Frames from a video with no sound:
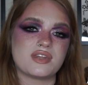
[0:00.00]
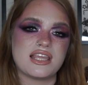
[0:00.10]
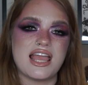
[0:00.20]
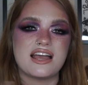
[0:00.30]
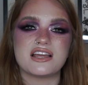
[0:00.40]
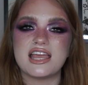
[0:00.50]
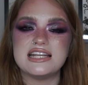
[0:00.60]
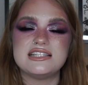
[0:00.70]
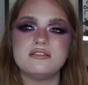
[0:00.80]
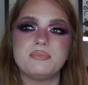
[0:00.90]
yeah,
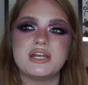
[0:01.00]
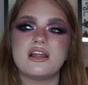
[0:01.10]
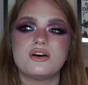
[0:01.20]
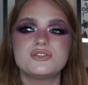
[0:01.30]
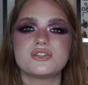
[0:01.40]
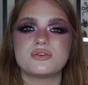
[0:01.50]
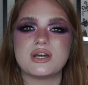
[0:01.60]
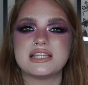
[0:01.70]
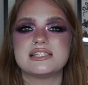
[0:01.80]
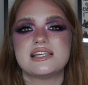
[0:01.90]
it but it also
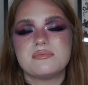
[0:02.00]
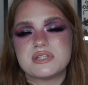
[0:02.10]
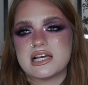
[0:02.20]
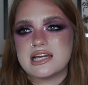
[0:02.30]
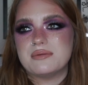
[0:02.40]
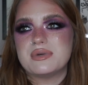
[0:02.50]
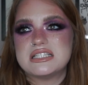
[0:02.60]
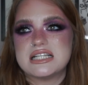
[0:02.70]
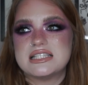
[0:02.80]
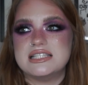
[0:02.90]
at the same time it
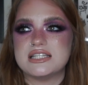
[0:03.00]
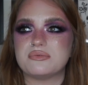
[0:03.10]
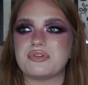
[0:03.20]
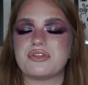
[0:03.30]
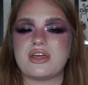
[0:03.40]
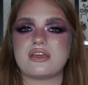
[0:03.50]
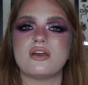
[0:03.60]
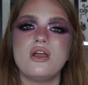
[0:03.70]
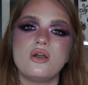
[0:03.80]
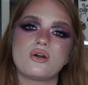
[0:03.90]
does deal with like
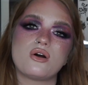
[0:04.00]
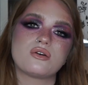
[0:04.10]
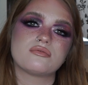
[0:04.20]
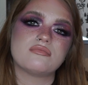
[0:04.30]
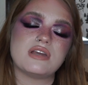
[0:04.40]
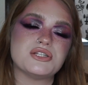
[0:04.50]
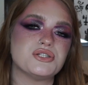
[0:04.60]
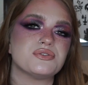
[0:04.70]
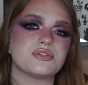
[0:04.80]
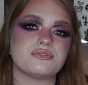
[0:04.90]

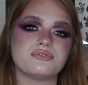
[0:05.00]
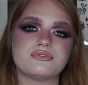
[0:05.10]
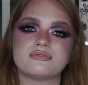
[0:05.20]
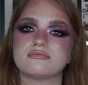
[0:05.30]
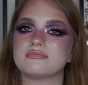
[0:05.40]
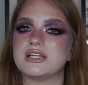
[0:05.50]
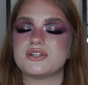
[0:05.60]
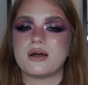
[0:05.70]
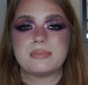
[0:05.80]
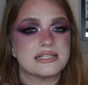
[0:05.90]
issues of and
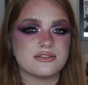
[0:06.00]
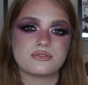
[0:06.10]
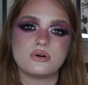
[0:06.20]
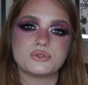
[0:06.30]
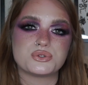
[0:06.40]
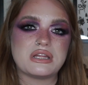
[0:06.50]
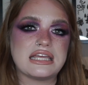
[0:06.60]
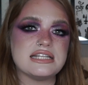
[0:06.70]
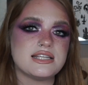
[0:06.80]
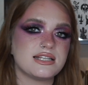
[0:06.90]
topics of cultural
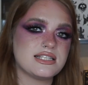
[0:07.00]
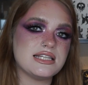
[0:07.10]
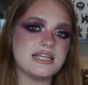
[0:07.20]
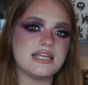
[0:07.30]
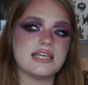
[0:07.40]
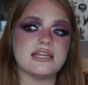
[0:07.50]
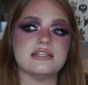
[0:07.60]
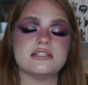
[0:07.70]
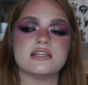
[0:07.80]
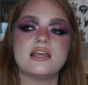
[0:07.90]
identity
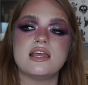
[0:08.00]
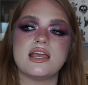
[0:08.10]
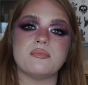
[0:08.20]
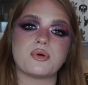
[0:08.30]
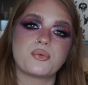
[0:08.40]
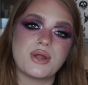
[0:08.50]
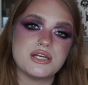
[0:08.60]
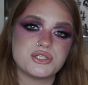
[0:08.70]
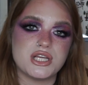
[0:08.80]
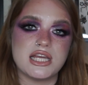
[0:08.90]
and
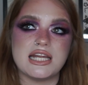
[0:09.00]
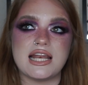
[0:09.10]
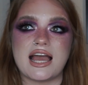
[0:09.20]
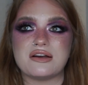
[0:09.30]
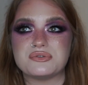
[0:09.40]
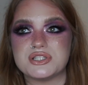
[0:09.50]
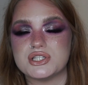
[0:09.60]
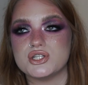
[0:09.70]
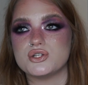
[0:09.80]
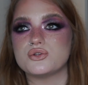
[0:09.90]
immigration and how
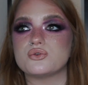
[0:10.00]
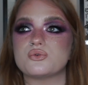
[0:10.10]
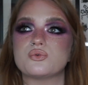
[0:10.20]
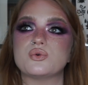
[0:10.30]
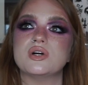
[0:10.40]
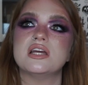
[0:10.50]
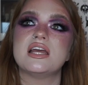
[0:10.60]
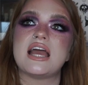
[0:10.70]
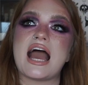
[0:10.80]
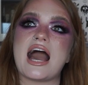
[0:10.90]
to
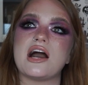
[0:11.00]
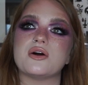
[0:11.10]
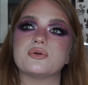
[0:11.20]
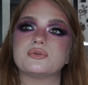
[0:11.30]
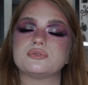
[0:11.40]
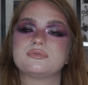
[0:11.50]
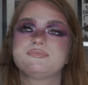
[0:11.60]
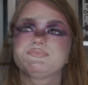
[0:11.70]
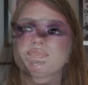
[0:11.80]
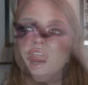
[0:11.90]
how
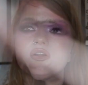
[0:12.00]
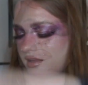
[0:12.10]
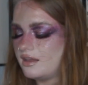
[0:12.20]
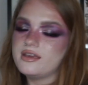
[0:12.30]
you know